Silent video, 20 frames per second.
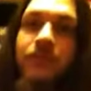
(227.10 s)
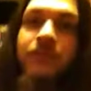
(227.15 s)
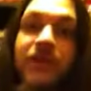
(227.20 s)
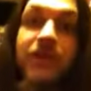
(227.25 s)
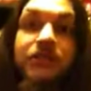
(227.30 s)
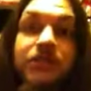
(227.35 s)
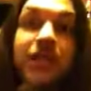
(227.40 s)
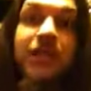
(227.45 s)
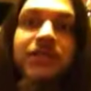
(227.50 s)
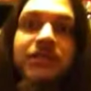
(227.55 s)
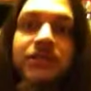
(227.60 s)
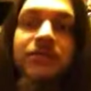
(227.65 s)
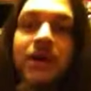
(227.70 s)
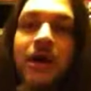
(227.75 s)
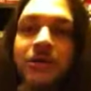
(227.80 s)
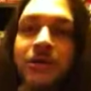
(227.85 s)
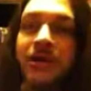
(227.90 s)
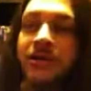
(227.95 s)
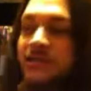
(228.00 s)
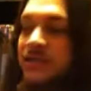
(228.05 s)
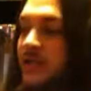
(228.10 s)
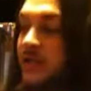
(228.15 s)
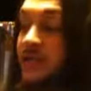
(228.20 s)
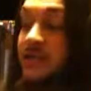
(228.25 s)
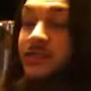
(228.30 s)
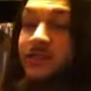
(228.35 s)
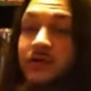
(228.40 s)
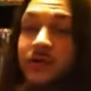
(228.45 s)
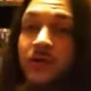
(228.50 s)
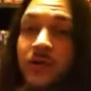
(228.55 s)
be chased around as an
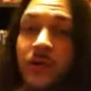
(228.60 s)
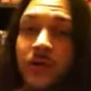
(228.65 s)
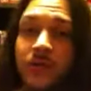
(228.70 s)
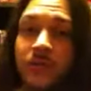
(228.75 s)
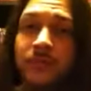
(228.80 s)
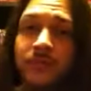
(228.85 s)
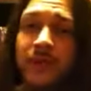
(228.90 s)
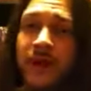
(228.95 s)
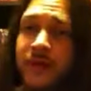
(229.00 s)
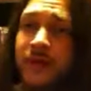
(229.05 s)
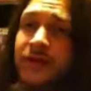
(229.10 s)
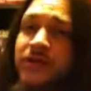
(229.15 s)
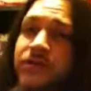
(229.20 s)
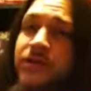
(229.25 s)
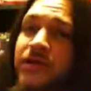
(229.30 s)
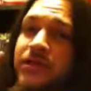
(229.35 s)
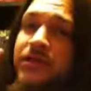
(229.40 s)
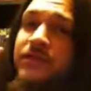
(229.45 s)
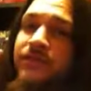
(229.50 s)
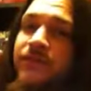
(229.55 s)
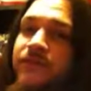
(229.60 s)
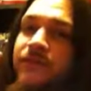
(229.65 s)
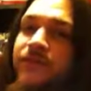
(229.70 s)
18-year-old barely dressed